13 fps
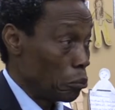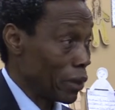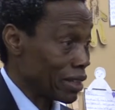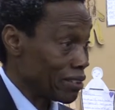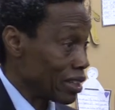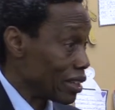
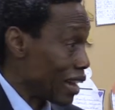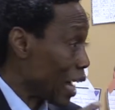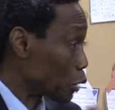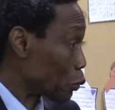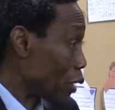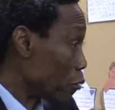But in
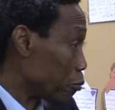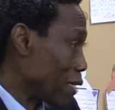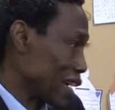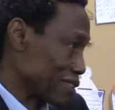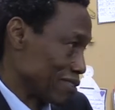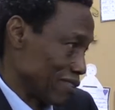actual
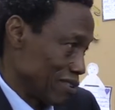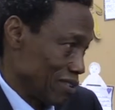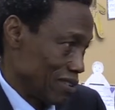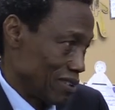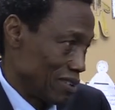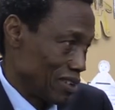fact,
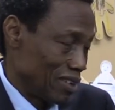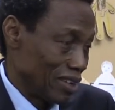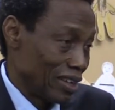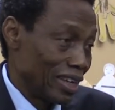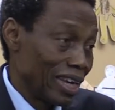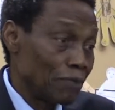
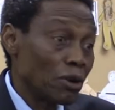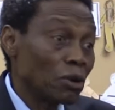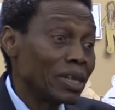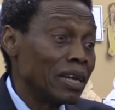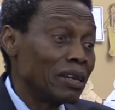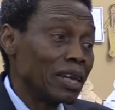
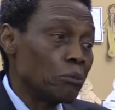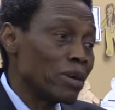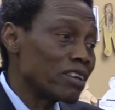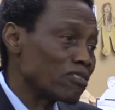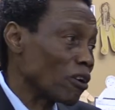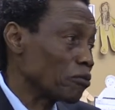even in the
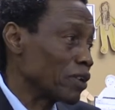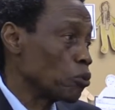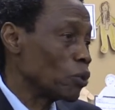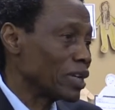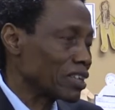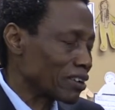midst of the
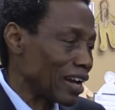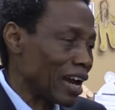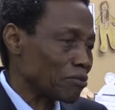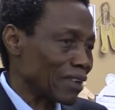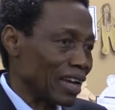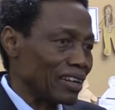
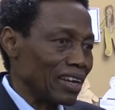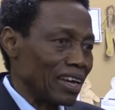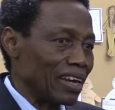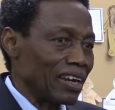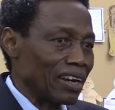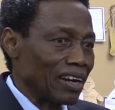witchcraft and
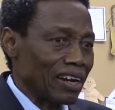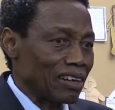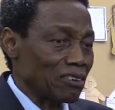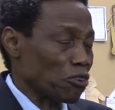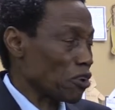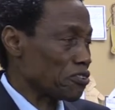the
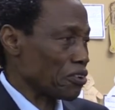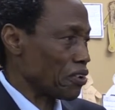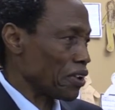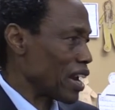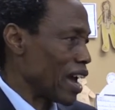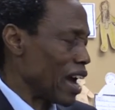
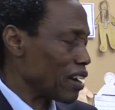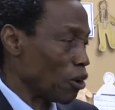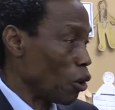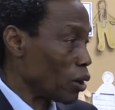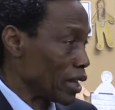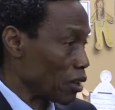sorcery and
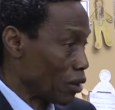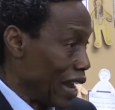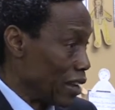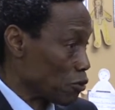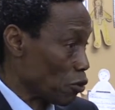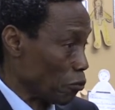all the
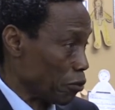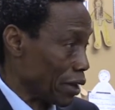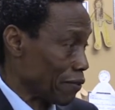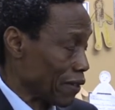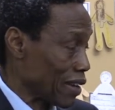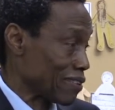kinds of
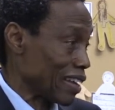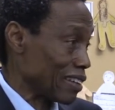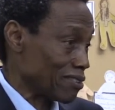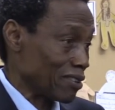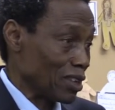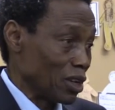things
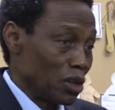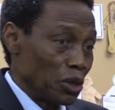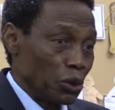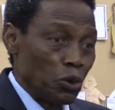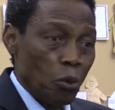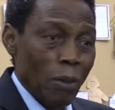that
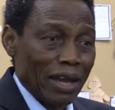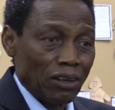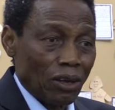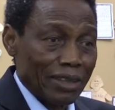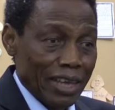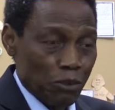you
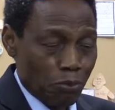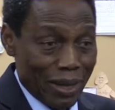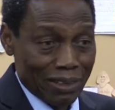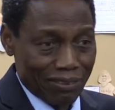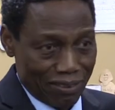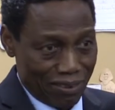might not
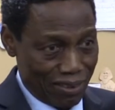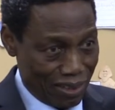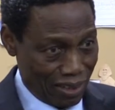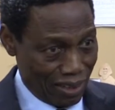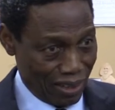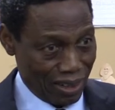expect
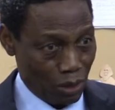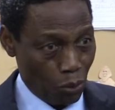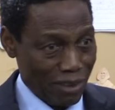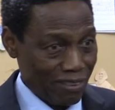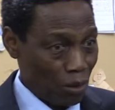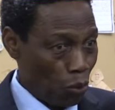in the
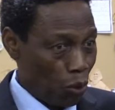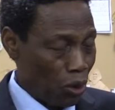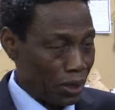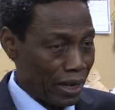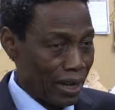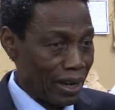Western
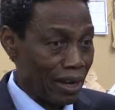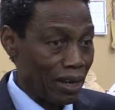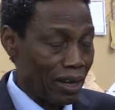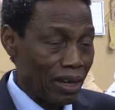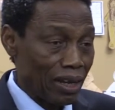world here,